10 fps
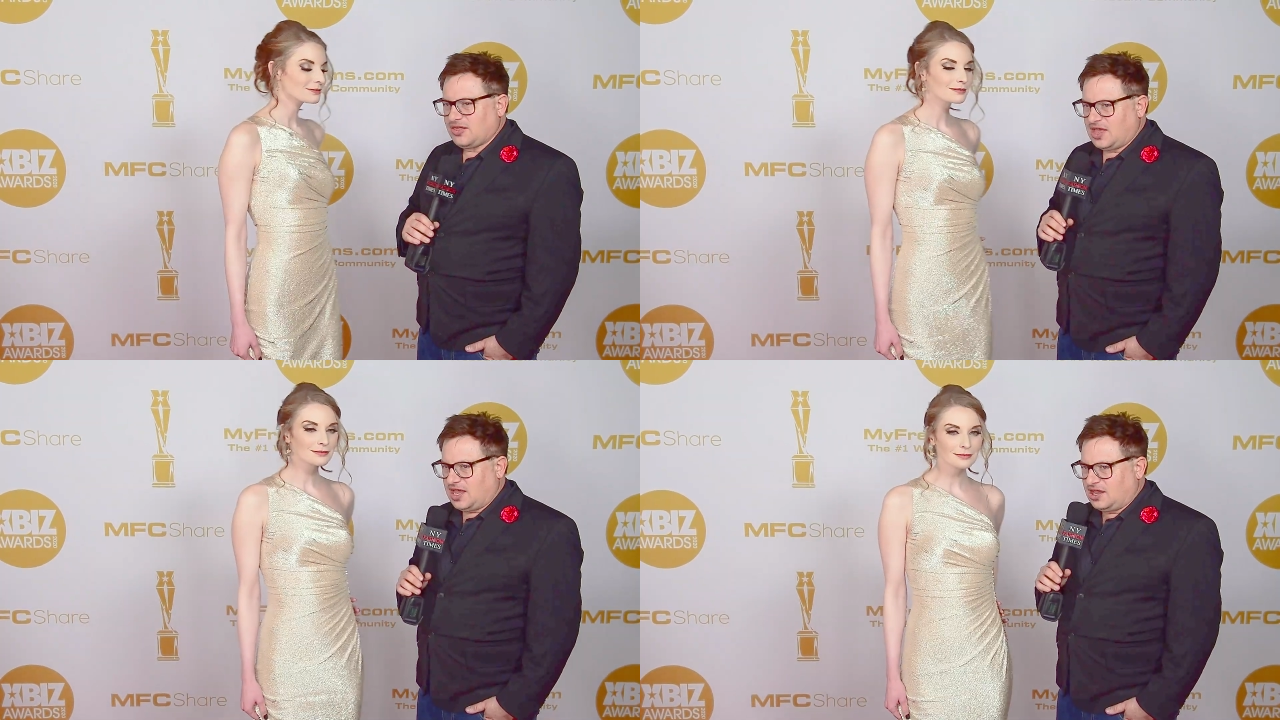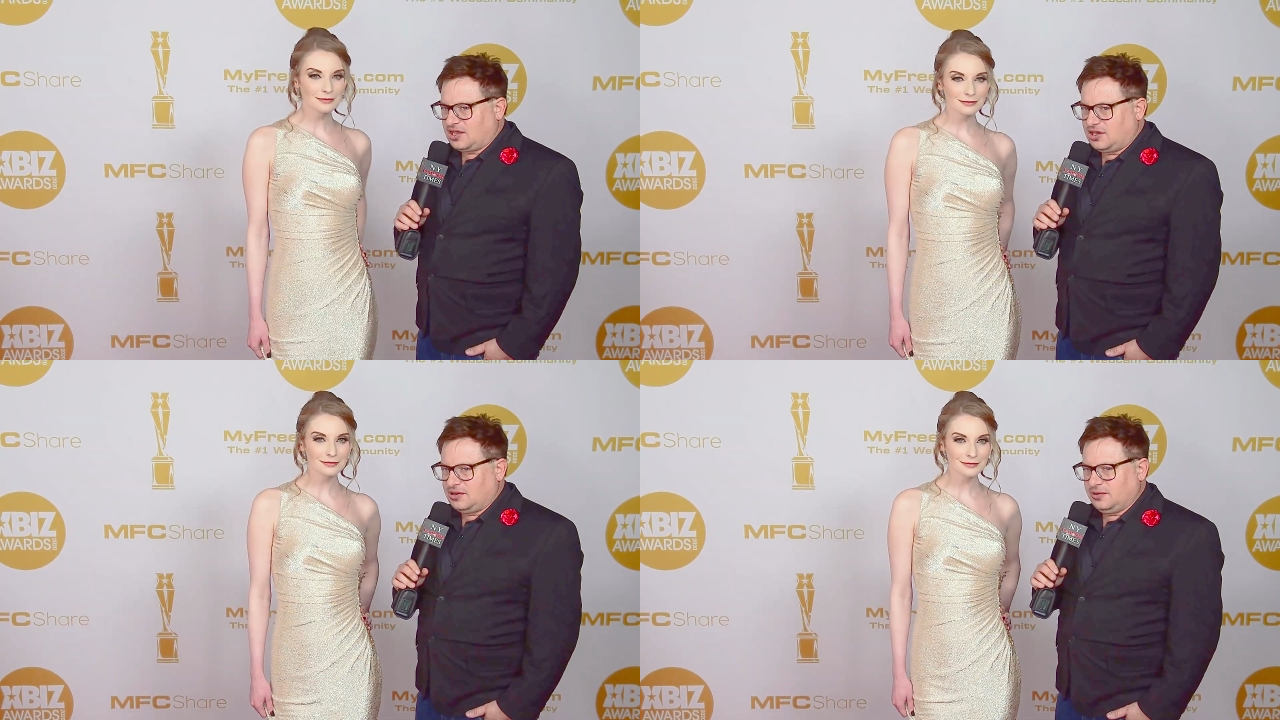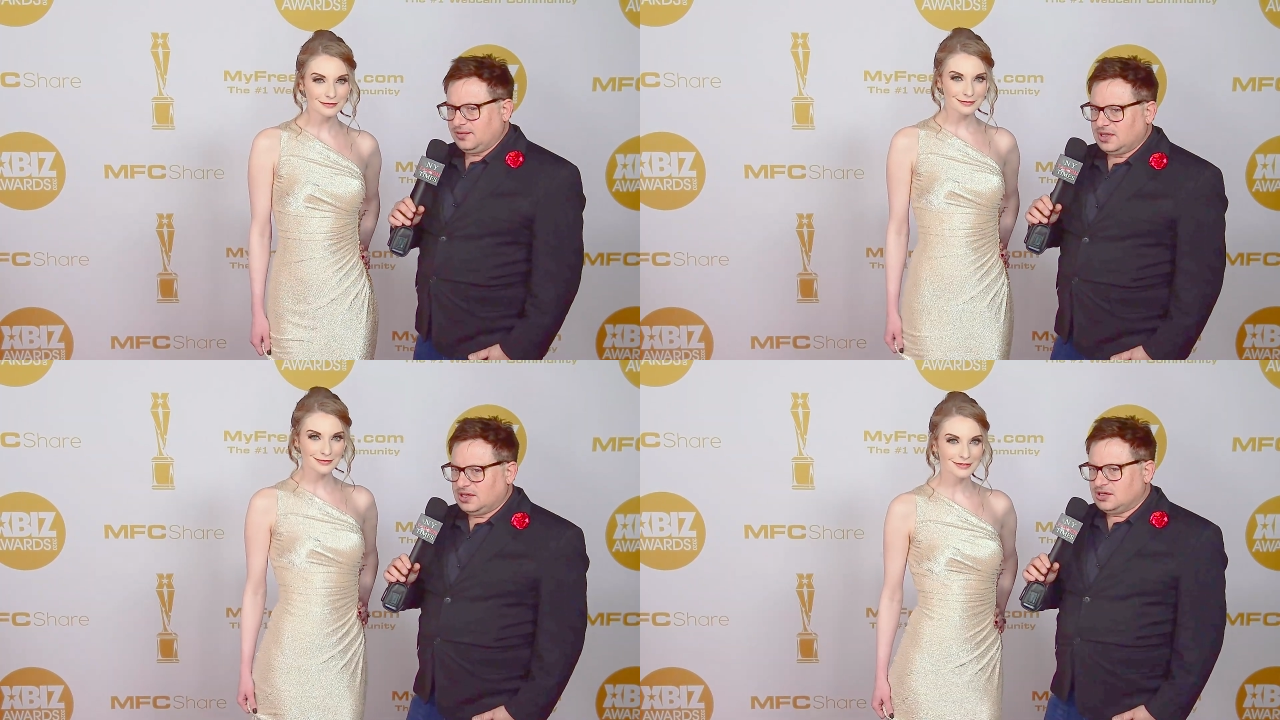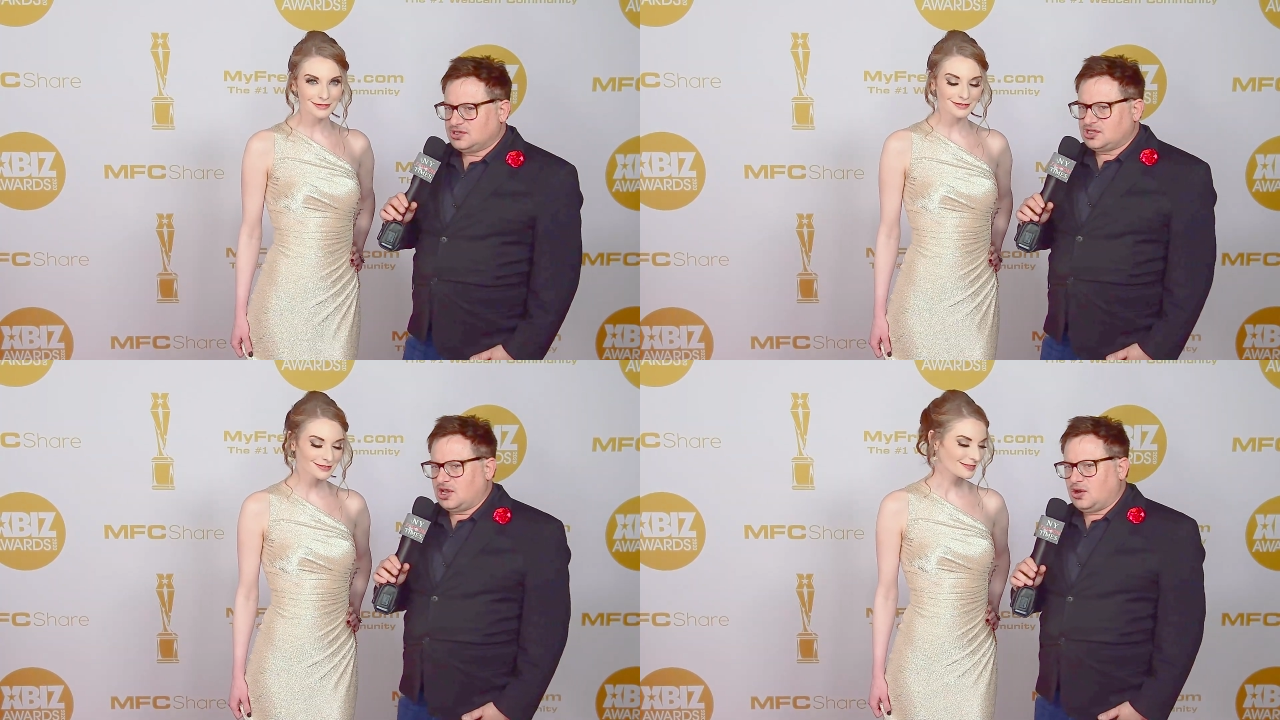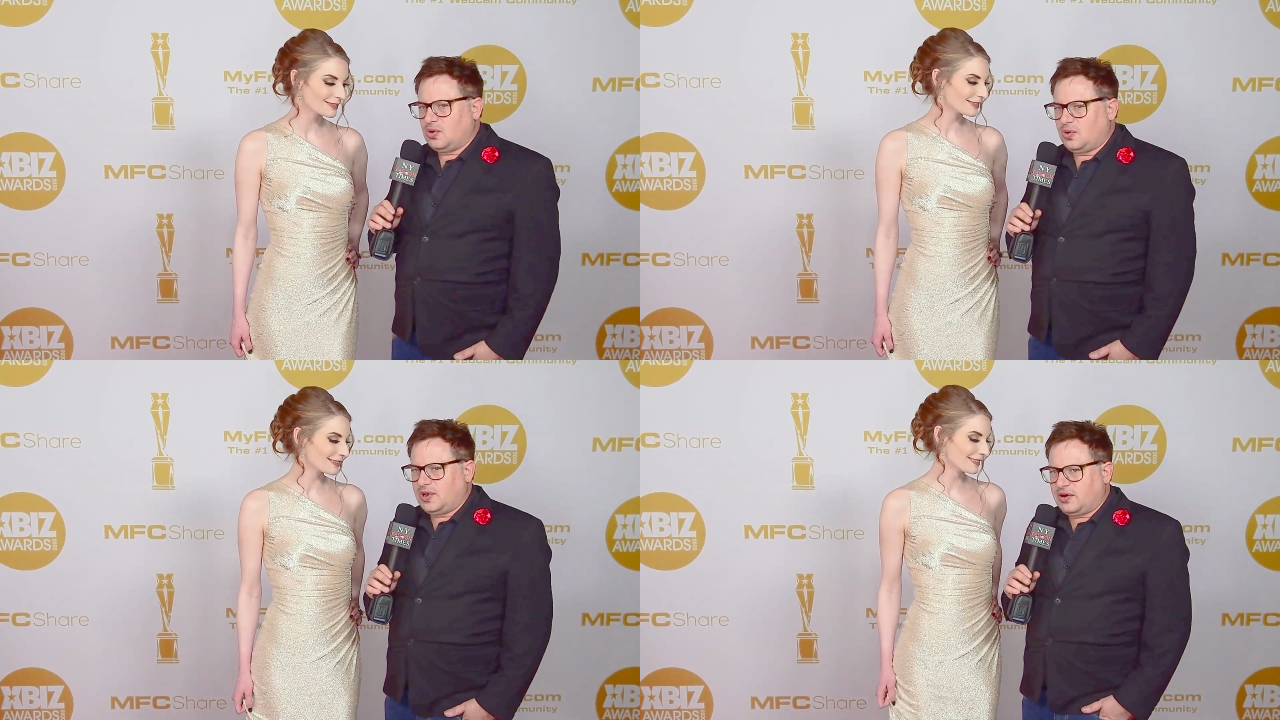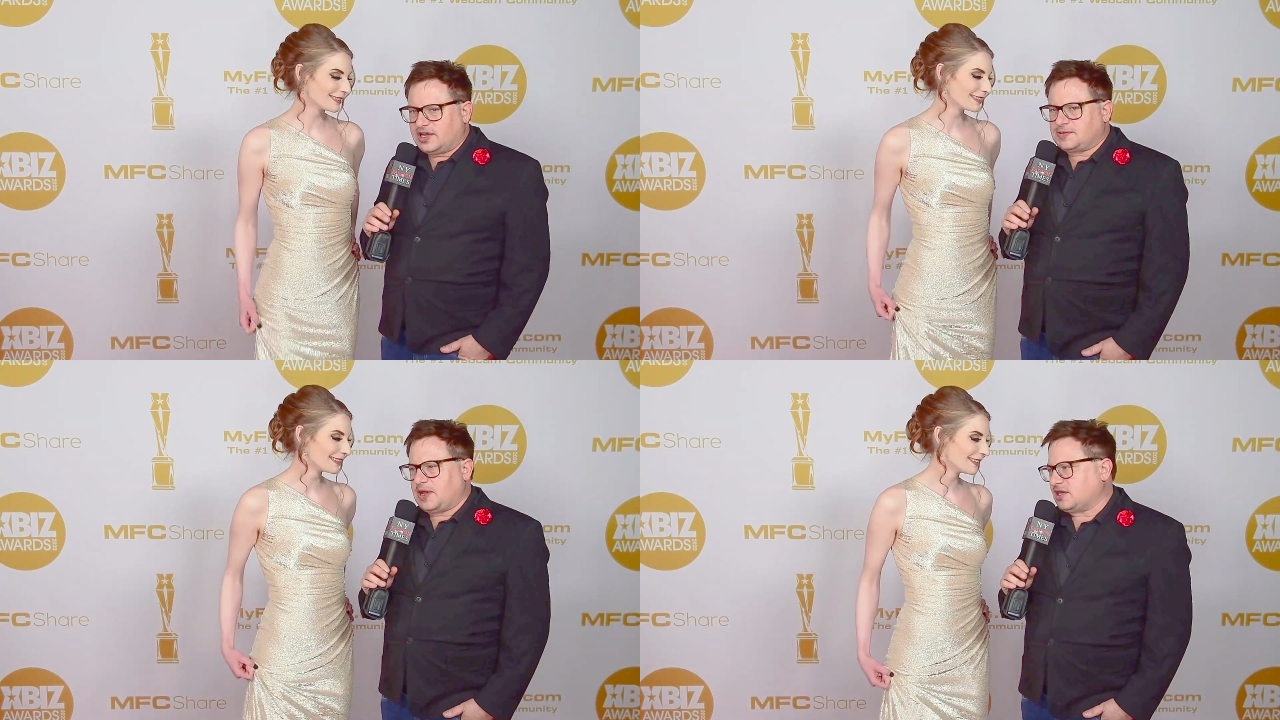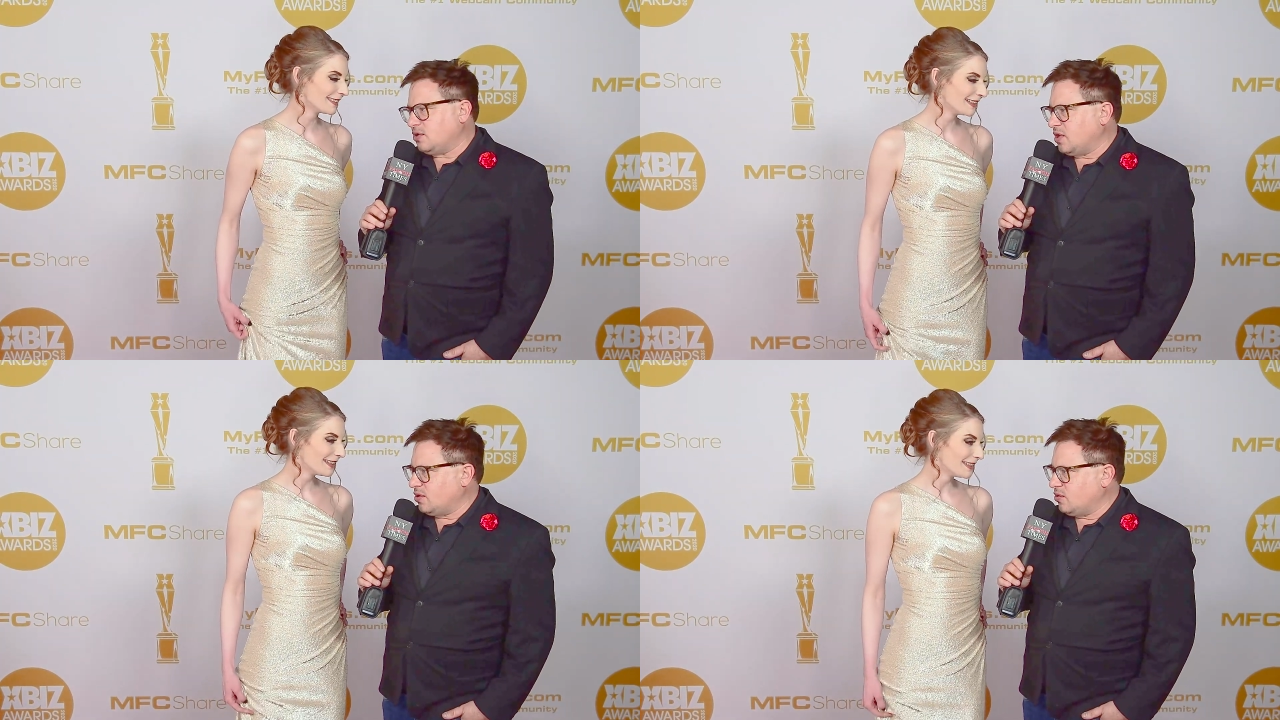Speaker 1: Thank you. So we are expecting what